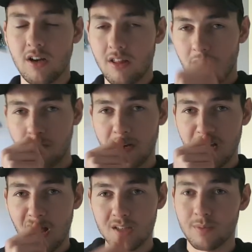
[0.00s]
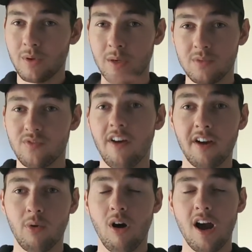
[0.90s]
only the 3 goals, but he was very
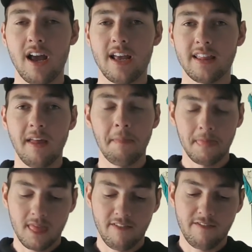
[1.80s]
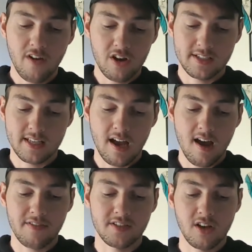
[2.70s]
quiet in the first
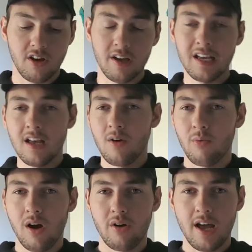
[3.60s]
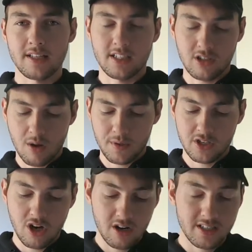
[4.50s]
half. So well done to Tommy
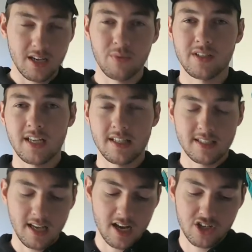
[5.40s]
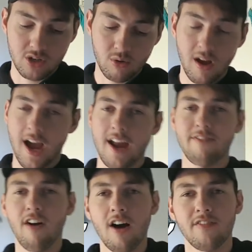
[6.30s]
Jonas. He was sensational. And
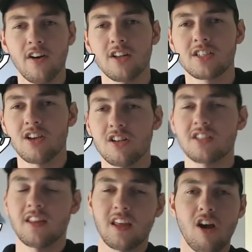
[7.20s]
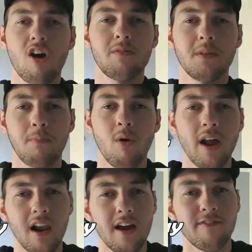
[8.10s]
5 votes goes to the GOAT, the Port
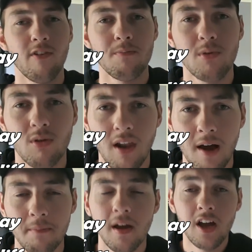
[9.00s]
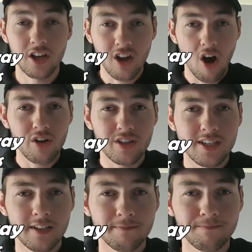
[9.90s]
Adelaide Football Club GOAT.